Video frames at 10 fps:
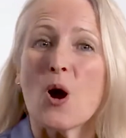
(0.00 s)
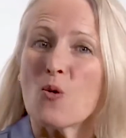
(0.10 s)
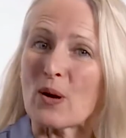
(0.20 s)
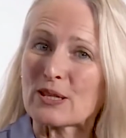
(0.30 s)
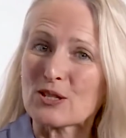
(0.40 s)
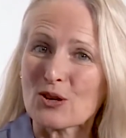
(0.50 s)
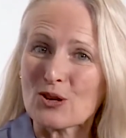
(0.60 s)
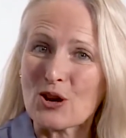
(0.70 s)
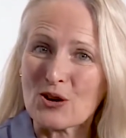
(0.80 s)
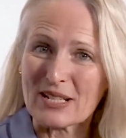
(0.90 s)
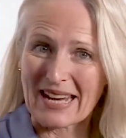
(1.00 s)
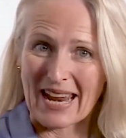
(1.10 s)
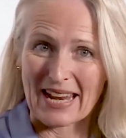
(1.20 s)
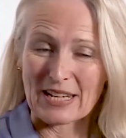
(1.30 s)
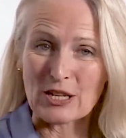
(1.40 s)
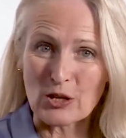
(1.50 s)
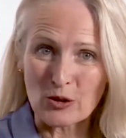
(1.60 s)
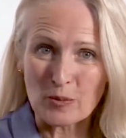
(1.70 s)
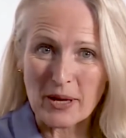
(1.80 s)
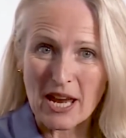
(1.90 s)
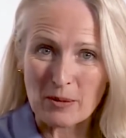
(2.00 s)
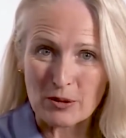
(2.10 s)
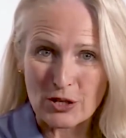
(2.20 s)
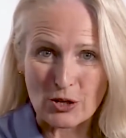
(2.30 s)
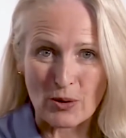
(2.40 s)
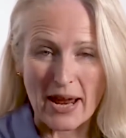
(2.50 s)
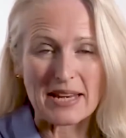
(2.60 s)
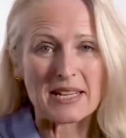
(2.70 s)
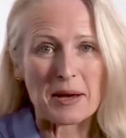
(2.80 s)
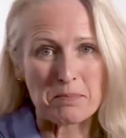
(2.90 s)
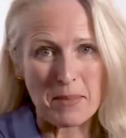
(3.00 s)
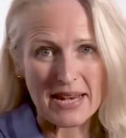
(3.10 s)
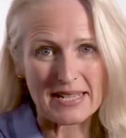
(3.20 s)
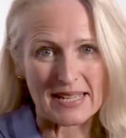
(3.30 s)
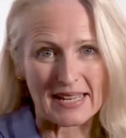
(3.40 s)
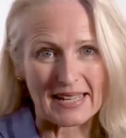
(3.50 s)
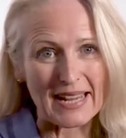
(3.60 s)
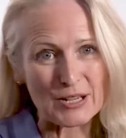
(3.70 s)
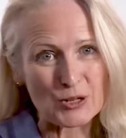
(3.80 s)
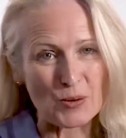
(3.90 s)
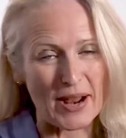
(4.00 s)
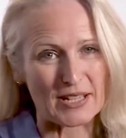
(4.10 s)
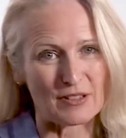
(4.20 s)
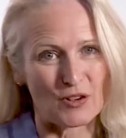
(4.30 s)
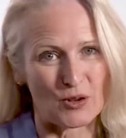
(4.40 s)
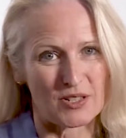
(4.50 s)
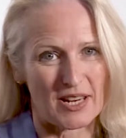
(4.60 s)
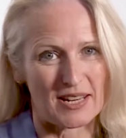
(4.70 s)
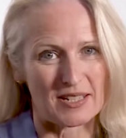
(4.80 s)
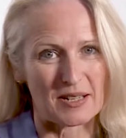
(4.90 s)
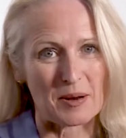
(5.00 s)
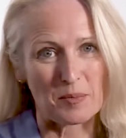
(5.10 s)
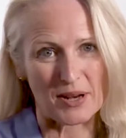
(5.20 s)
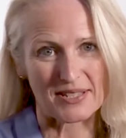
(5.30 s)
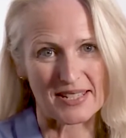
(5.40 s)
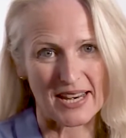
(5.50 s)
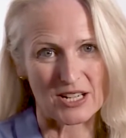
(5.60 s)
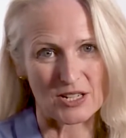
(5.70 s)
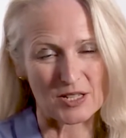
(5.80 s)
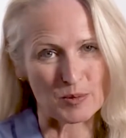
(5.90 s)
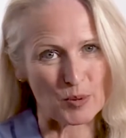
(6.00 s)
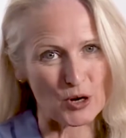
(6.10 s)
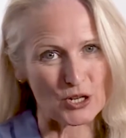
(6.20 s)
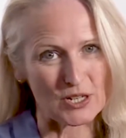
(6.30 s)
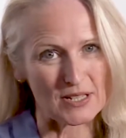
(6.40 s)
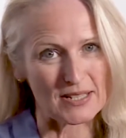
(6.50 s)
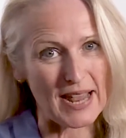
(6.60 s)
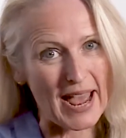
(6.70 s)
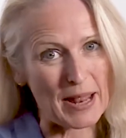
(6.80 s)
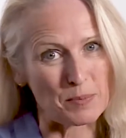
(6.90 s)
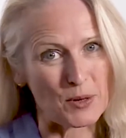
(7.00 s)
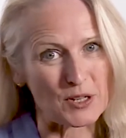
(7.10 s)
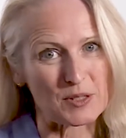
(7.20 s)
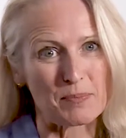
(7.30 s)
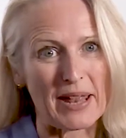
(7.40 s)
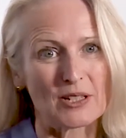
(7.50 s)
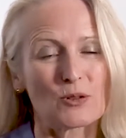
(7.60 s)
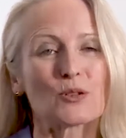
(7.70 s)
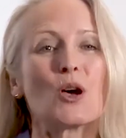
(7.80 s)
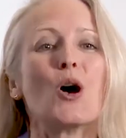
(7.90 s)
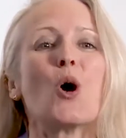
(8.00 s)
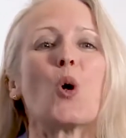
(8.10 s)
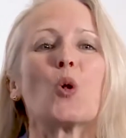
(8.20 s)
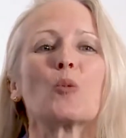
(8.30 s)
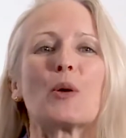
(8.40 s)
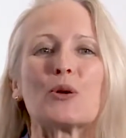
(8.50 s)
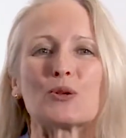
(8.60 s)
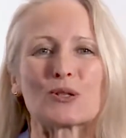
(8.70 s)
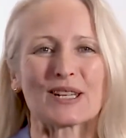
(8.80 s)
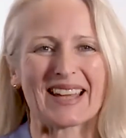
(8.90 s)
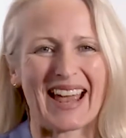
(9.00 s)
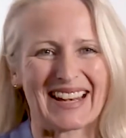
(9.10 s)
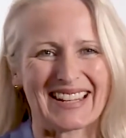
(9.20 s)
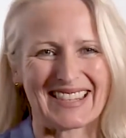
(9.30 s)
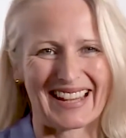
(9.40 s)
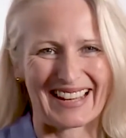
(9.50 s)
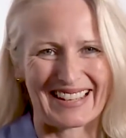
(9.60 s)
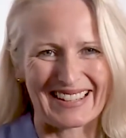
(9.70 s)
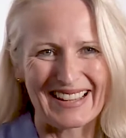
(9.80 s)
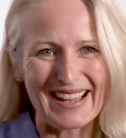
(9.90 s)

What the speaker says: Once you're logged in, you'll be able to create amazing interactive content, presentations, brochures, handbooks, manuals, almost anything.